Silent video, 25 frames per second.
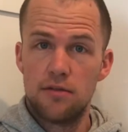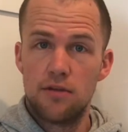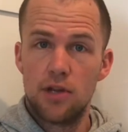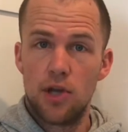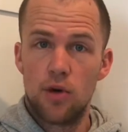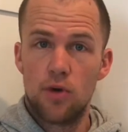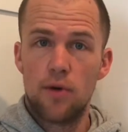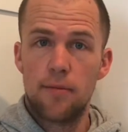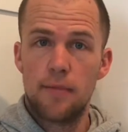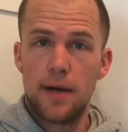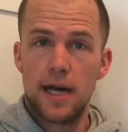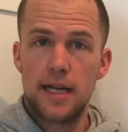
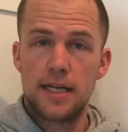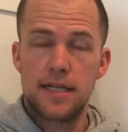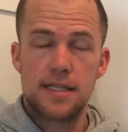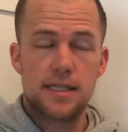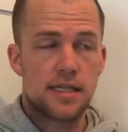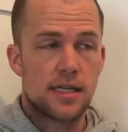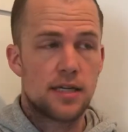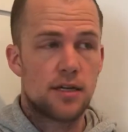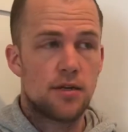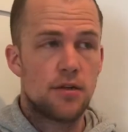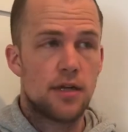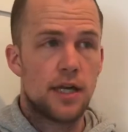lower body
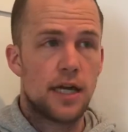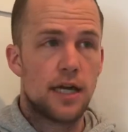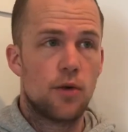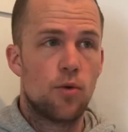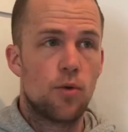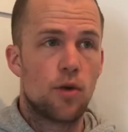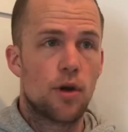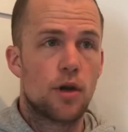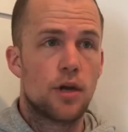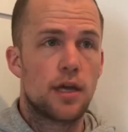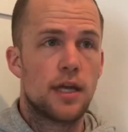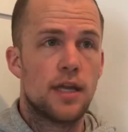single leg
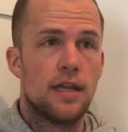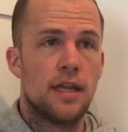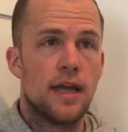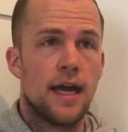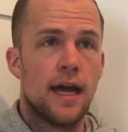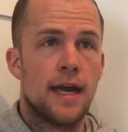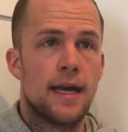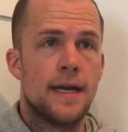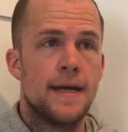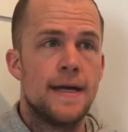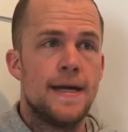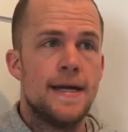work in
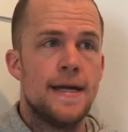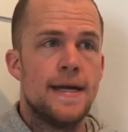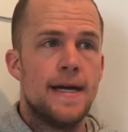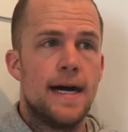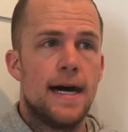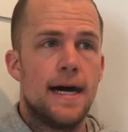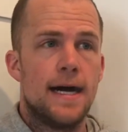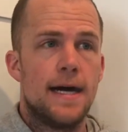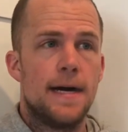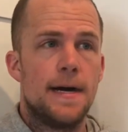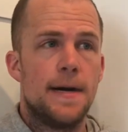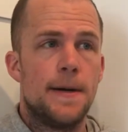that.
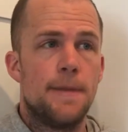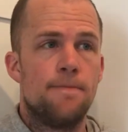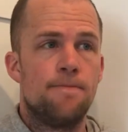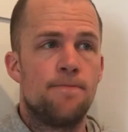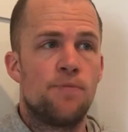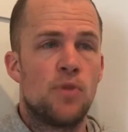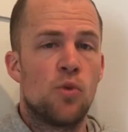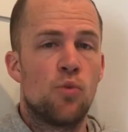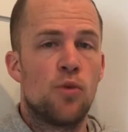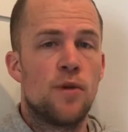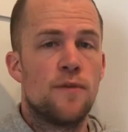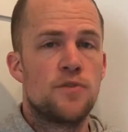
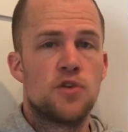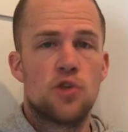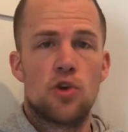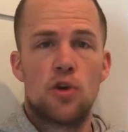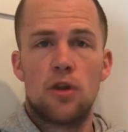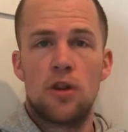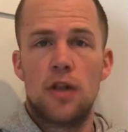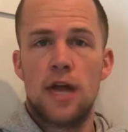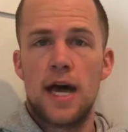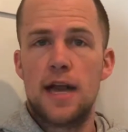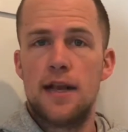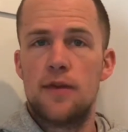We've showed a
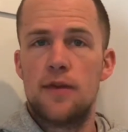lot of